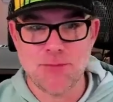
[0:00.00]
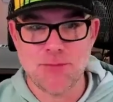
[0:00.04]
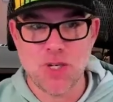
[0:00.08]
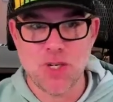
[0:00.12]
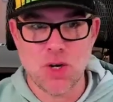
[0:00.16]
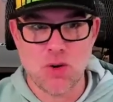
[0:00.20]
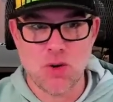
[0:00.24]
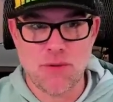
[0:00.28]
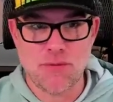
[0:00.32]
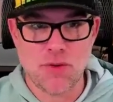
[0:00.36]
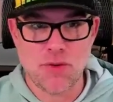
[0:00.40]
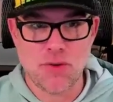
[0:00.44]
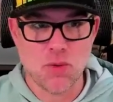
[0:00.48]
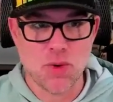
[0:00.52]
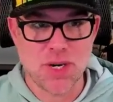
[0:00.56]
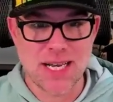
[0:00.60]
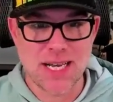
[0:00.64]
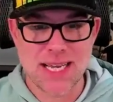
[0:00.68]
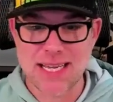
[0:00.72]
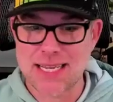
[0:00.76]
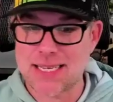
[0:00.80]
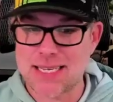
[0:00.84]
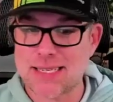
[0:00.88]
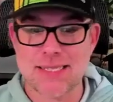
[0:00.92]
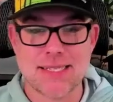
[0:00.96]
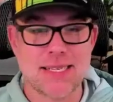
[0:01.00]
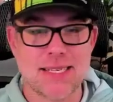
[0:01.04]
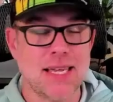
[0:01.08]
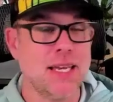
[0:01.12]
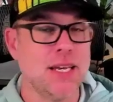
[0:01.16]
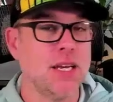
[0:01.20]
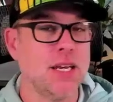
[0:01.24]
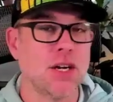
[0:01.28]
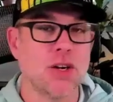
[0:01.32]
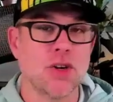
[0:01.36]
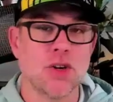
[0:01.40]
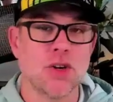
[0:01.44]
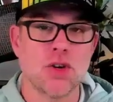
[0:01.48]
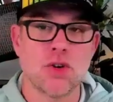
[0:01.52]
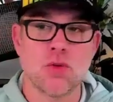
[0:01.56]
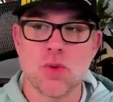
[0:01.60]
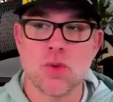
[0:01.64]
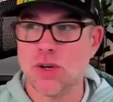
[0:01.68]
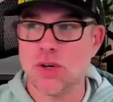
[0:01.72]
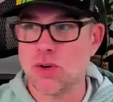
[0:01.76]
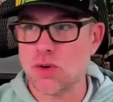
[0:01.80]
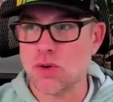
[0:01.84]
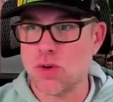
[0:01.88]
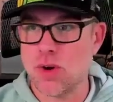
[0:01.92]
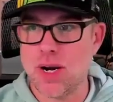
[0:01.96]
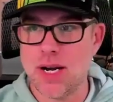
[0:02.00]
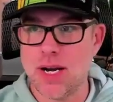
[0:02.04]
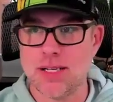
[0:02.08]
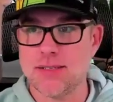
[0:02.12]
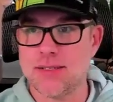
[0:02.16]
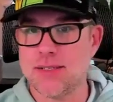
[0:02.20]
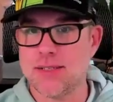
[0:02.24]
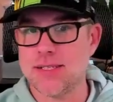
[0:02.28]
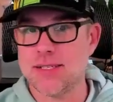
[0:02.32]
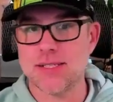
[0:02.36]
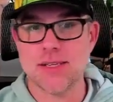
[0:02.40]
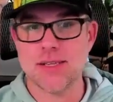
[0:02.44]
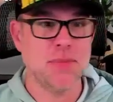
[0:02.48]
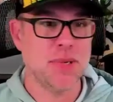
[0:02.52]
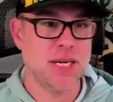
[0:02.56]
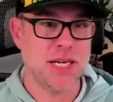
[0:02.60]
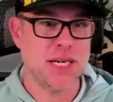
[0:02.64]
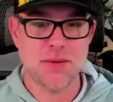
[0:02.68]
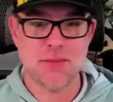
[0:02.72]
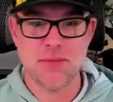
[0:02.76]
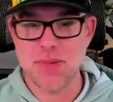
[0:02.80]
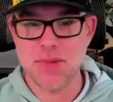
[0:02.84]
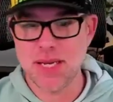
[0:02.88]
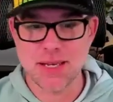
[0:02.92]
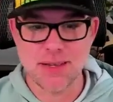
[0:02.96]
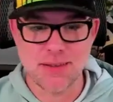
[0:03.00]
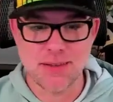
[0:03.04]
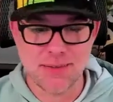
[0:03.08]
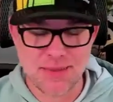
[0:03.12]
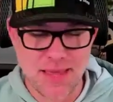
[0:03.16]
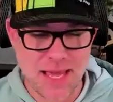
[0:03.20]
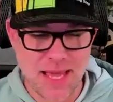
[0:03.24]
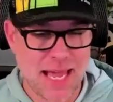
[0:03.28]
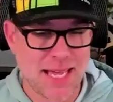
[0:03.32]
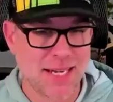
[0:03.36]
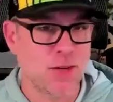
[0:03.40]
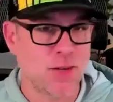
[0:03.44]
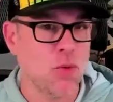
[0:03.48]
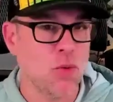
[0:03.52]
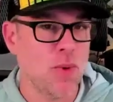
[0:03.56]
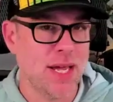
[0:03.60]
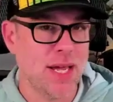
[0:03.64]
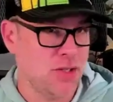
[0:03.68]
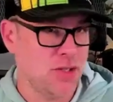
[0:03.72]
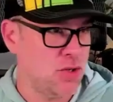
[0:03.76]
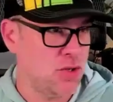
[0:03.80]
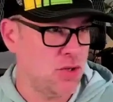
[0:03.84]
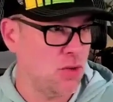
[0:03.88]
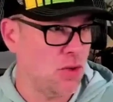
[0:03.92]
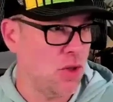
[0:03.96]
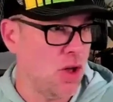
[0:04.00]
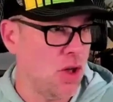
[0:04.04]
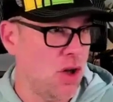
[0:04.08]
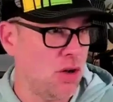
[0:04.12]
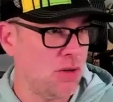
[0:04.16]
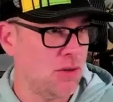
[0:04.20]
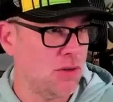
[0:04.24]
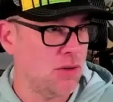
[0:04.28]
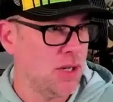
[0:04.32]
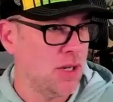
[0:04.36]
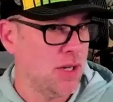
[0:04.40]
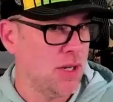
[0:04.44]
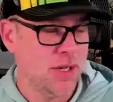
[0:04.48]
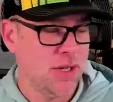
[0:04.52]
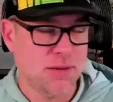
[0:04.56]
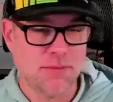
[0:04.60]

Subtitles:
if you want to extend a goodwill credit to somebody because they had to wait too long